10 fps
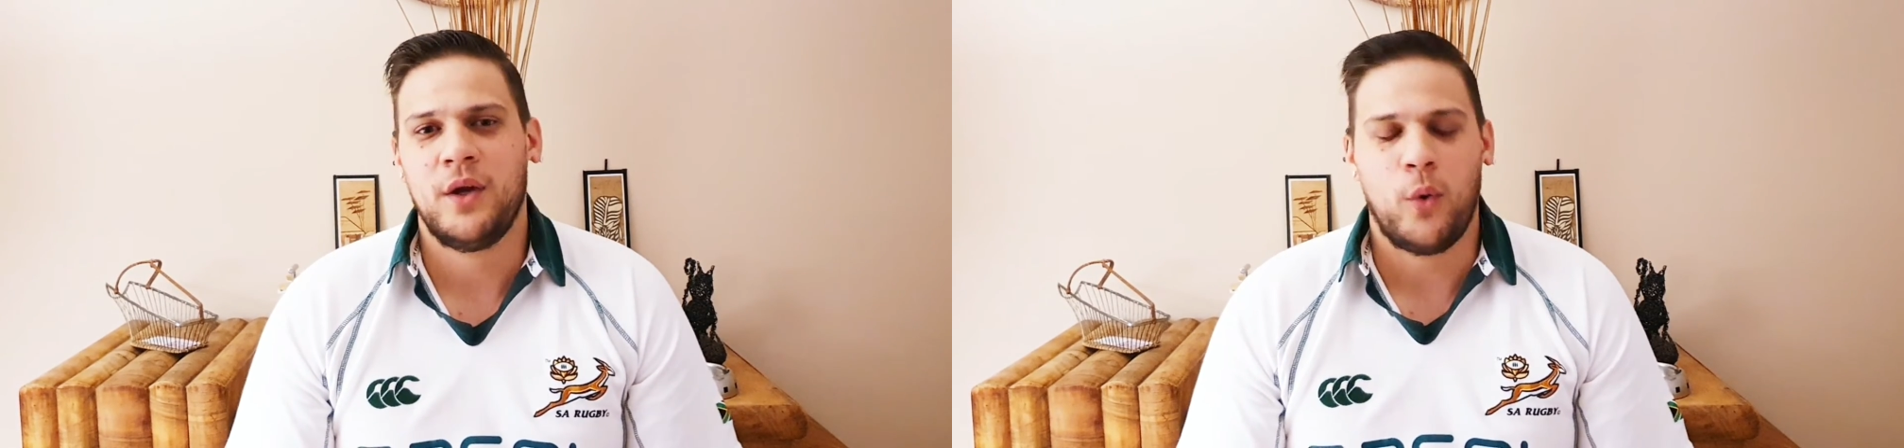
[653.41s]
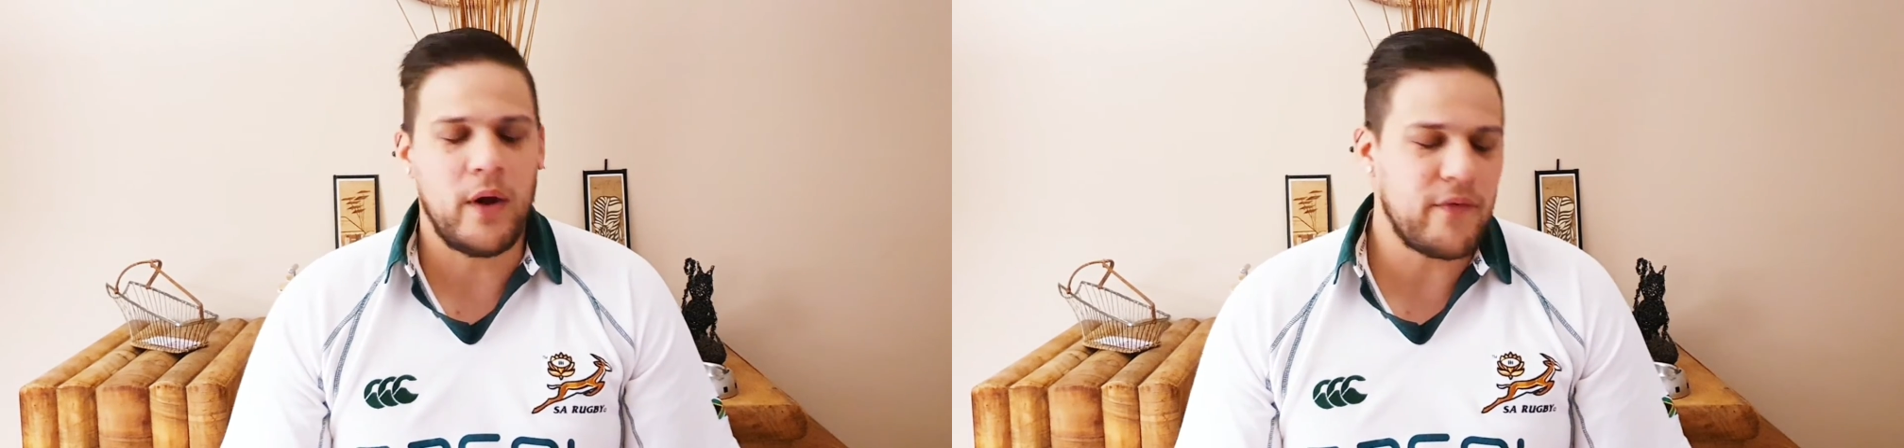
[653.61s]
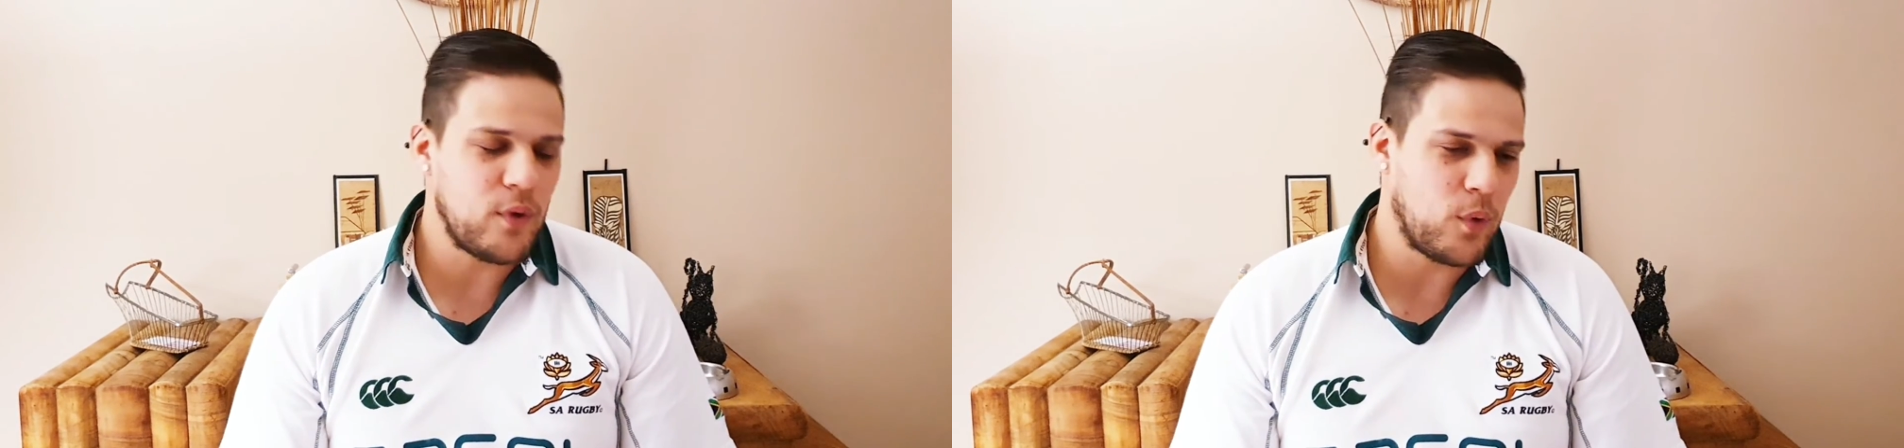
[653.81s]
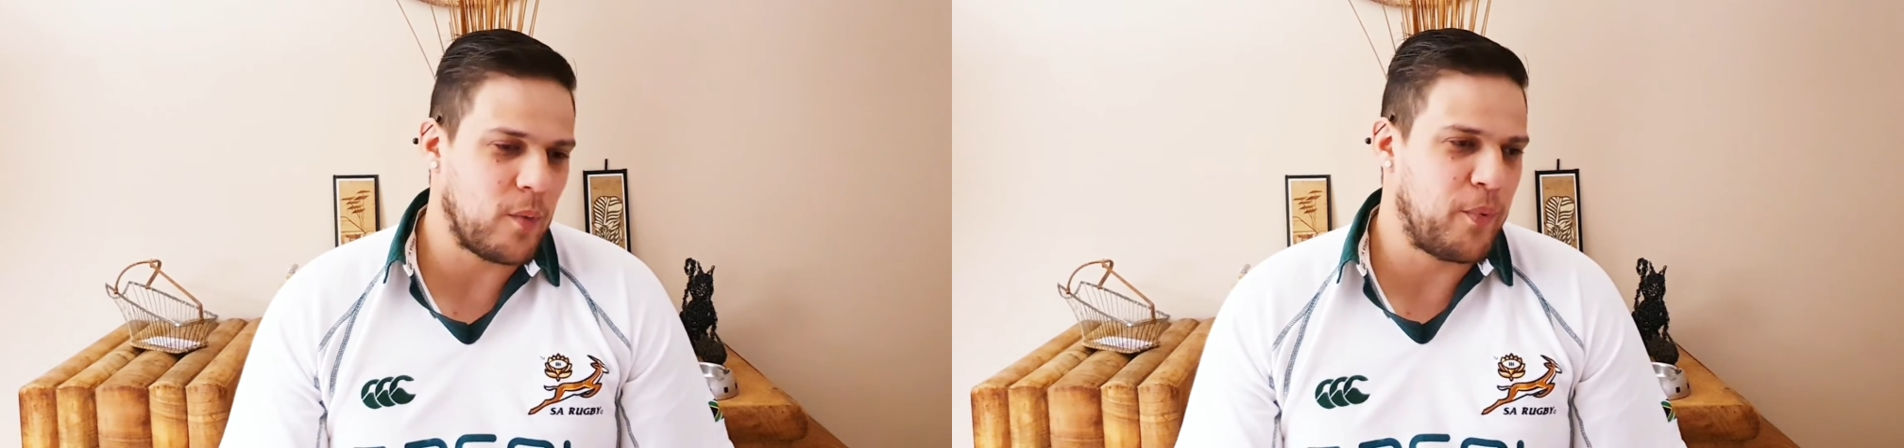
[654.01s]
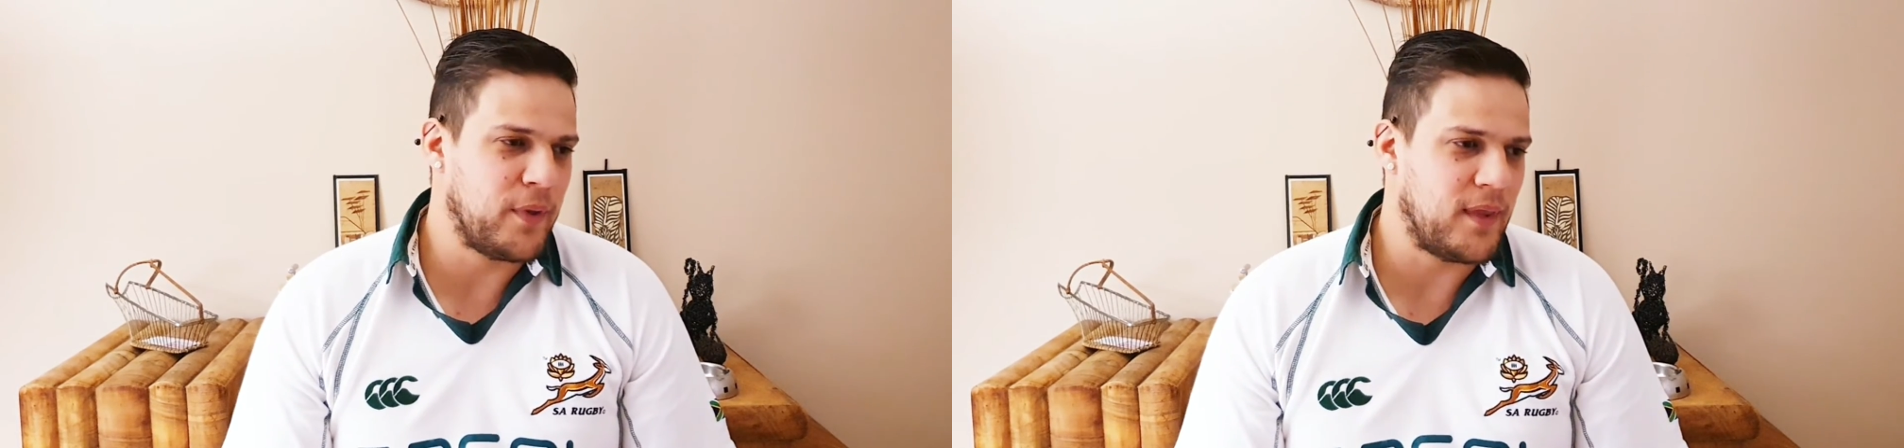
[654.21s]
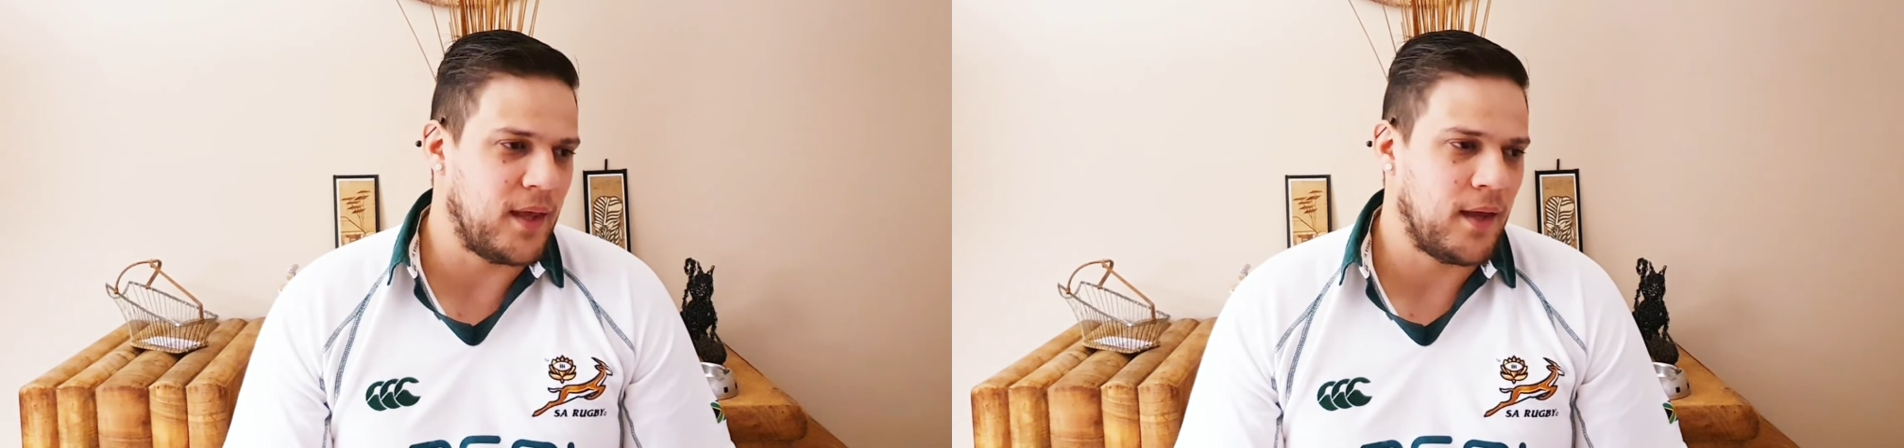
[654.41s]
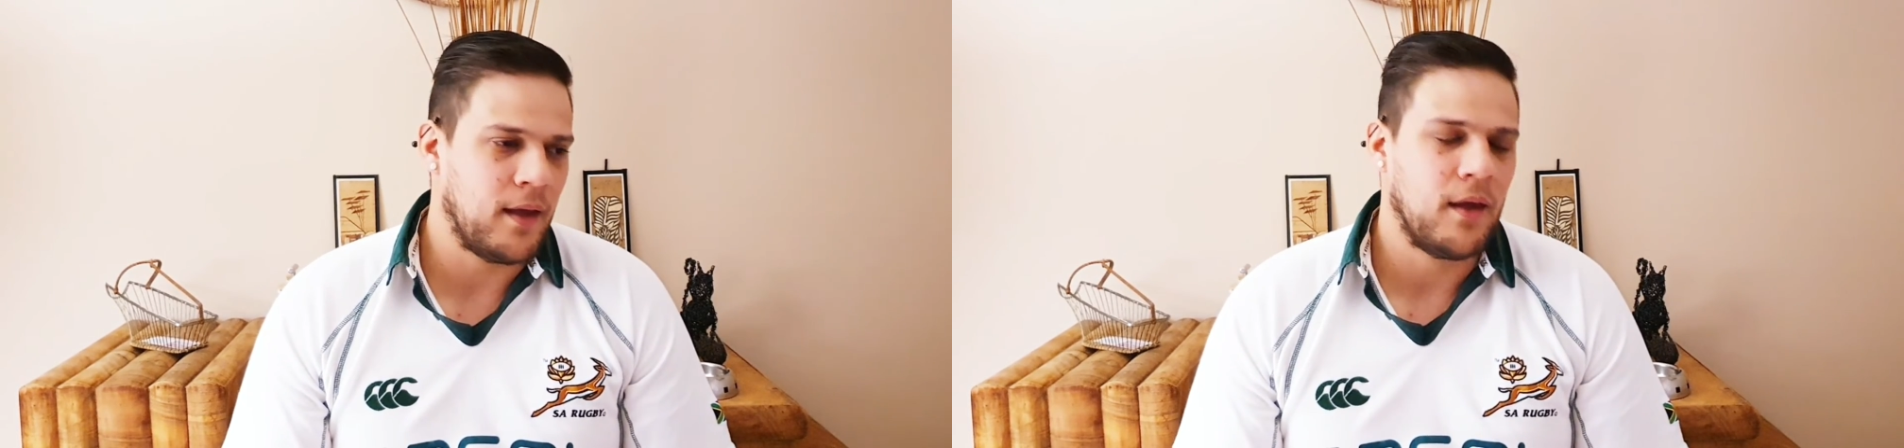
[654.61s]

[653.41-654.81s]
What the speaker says: whoever you want to put there,